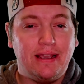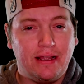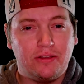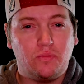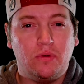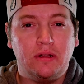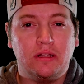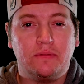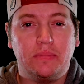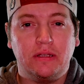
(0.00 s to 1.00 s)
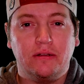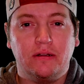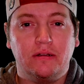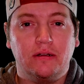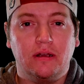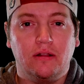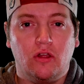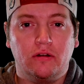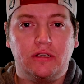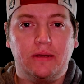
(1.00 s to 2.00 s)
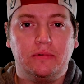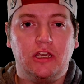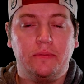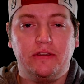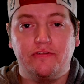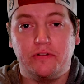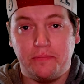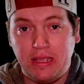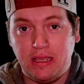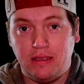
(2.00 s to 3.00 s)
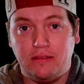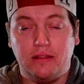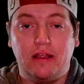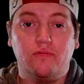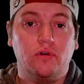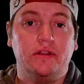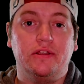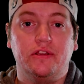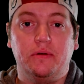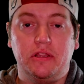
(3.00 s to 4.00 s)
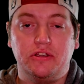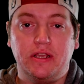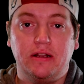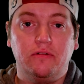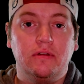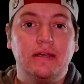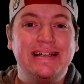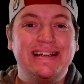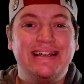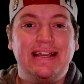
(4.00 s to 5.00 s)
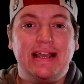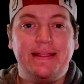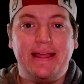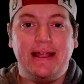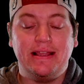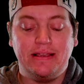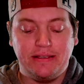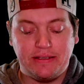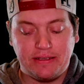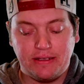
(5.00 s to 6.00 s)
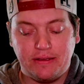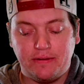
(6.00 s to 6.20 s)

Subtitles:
and it's one that's been a long time coming for me that I've wanted to do on the channel, and that is